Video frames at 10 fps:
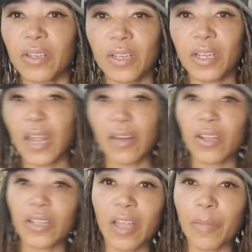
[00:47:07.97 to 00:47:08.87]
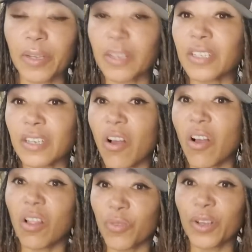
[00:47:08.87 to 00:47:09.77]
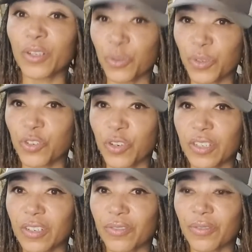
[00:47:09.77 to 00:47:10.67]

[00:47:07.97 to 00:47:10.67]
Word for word: and I don't like that because eating olive oil is restrictive.